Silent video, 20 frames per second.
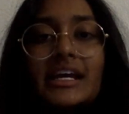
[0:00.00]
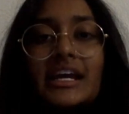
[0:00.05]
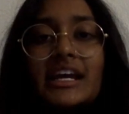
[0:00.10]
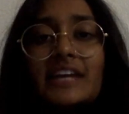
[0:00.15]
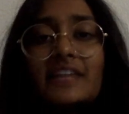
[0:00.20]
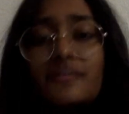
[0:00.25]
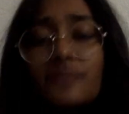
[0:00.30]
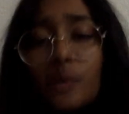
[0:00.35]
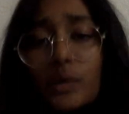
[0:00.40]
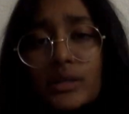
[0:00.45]

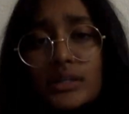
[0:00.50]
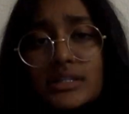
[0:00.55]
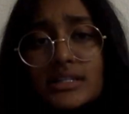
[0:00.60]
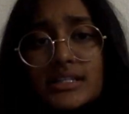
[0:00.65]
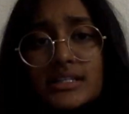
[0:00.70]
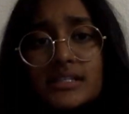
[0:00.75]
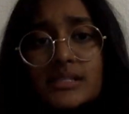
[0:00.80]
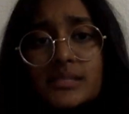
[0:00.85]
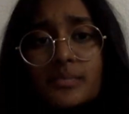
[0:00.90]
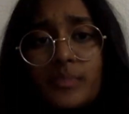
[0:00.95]
It forces
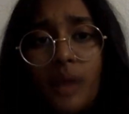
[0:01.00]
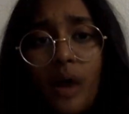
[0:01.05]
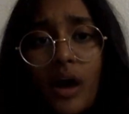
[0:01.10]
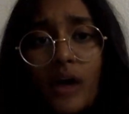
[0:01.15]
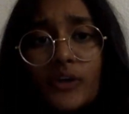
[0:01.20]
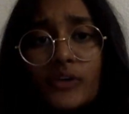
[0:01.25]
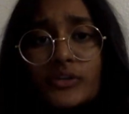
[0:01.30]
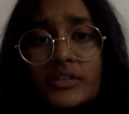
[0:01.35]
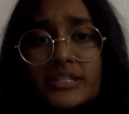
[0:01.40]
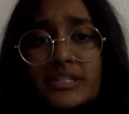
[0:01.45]
us to
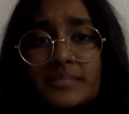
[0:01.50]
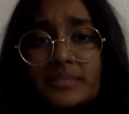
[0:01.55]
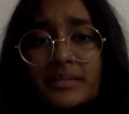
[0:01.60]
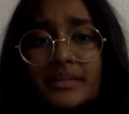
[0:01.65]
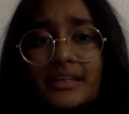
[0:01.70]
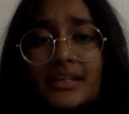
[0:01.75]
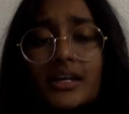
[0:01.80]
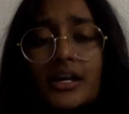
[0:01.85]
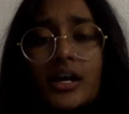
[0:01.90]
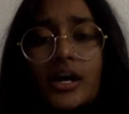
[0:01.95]
ponder
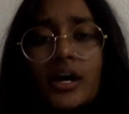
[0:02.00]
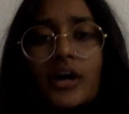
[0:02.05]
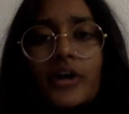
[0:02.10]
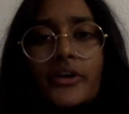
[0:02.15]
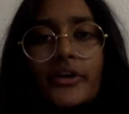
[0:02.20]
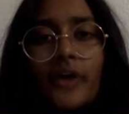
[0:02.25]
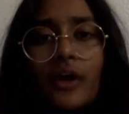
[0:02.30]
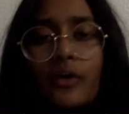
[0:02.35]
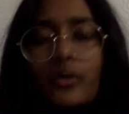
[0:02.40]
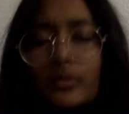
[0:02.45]
deeply
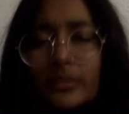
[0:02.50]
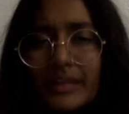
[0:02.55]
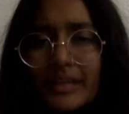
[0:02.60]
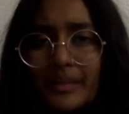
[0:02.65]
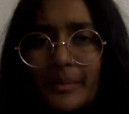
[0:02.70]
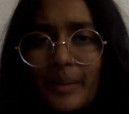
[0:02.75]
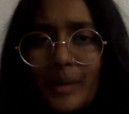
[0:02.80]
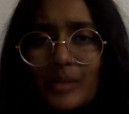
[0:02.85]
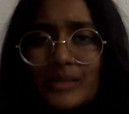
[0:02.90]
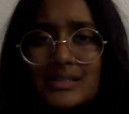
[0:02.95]
not only
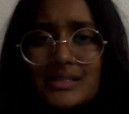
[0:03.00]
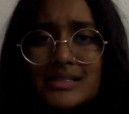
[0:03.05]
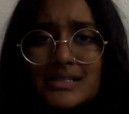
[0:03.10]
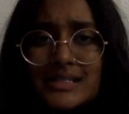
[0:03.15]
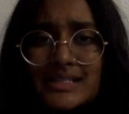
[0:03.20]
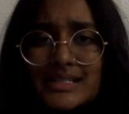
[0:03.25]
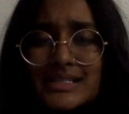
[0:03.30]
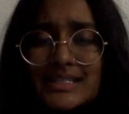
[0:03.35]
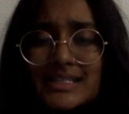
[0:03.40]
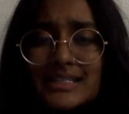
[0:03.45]
about
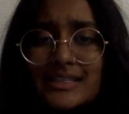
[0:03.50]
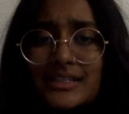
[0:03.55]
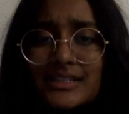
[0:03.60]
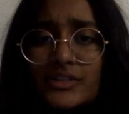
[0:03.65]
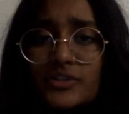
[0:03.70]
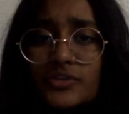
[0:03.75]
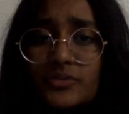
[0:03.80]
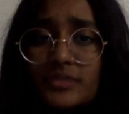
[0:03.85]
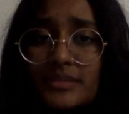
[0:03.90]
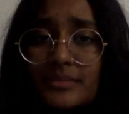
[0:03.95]
diseases and
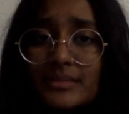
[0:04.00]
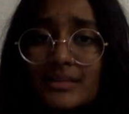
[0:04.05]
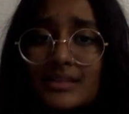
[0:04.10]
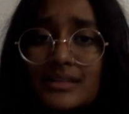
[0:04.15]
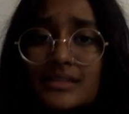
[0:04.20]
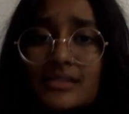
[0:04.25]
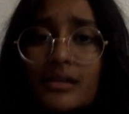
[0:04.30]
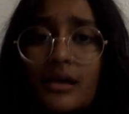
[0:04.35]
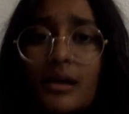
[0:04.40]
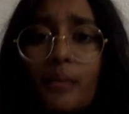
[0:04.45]

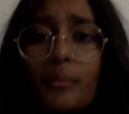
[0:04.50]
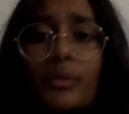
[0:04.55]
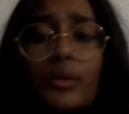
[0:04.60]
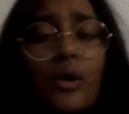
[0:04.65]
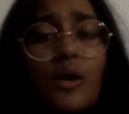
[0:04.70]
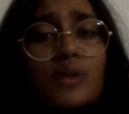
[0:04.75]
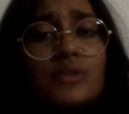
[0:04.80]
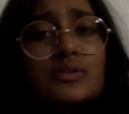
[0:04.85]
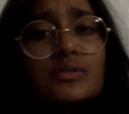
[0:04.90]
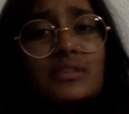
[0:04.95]
treatments, but
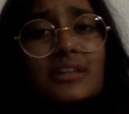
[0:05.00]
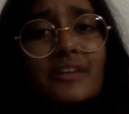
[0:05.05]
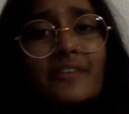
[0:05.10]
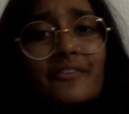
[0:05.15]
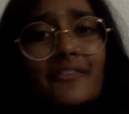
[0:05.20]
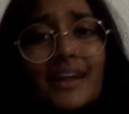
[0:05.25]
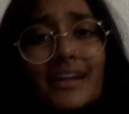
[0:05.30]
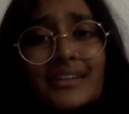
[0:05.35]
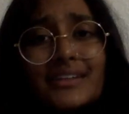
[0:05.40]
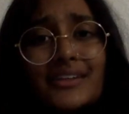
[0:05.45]
also the
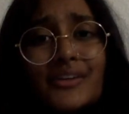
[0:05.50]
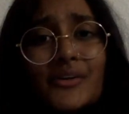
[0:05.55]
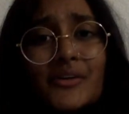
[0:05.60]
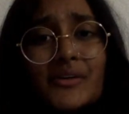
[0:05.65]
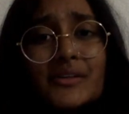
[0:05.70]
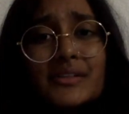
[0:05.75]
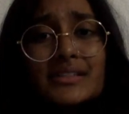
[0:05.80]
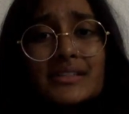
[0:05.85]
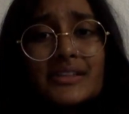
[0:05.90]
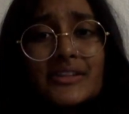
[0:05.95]
effect that our
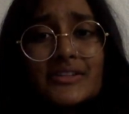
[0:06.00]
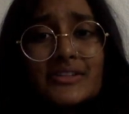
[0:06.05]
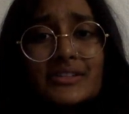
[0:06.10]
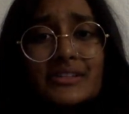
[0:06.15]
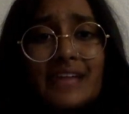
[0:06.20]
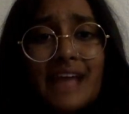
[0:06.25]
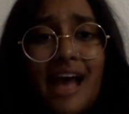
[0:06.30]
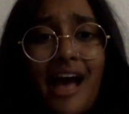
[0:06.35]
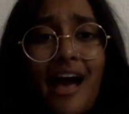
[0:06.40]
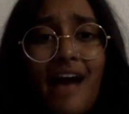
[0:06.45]
decisions
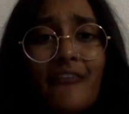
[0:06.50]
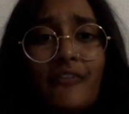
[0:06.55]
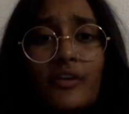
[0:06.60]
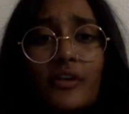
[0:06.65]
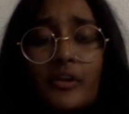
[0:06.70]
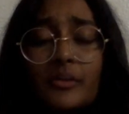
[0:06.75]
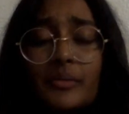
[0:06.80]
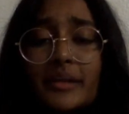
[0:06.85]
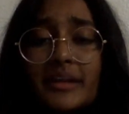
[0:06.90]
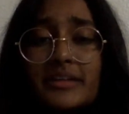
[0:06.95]
have on
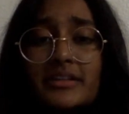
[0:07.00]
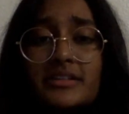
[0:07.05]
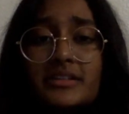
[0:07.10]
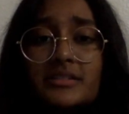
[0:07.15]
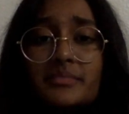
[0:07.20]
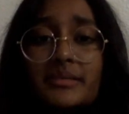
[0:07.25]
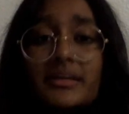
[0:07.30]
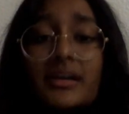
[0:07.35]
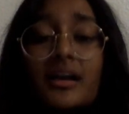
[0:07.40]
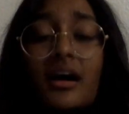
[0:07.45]
our
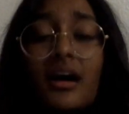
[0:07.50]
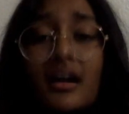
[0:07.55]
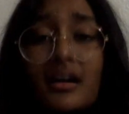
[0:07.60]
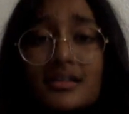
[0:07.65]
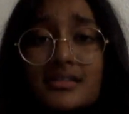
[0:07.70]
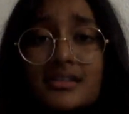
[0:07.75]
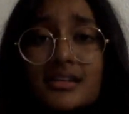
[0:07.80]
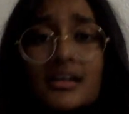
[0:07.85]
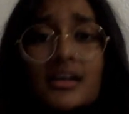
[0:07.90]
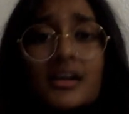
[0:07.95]
patients
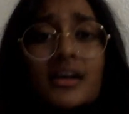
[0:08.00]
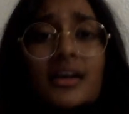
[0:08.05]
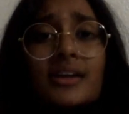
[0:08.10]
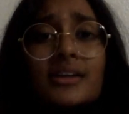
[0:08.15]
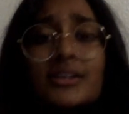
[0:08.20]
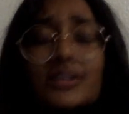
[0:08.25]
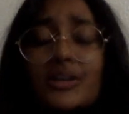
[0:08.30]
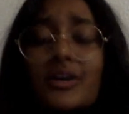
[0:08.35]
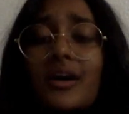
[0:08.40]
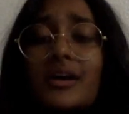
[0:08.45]
because
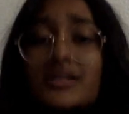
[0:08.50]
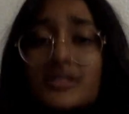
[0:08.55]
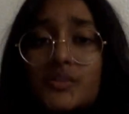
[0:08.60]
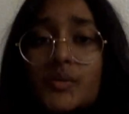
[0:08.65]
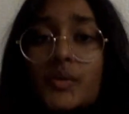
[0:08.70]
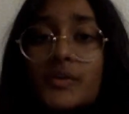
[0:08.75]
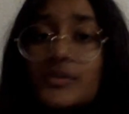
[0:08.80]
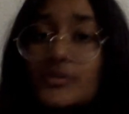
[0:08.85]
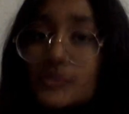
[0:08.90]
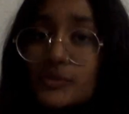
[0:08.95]
the
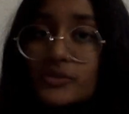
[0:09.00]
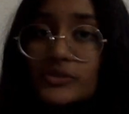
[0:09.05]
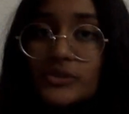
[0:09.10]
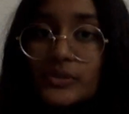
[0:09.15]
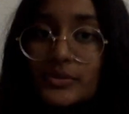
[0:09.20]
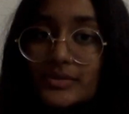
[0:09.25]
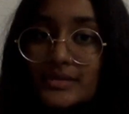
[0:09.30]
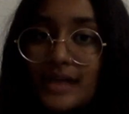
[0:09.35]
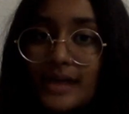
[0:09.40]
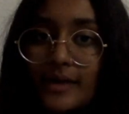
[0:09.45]
consequences are so
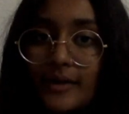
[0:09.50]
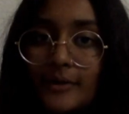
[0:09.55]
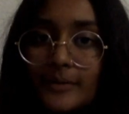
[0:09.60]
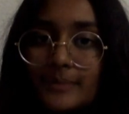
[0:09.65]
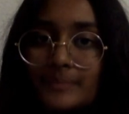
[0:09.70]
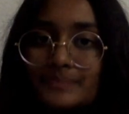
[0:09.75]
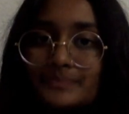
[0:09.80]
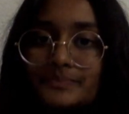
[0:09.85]
dire.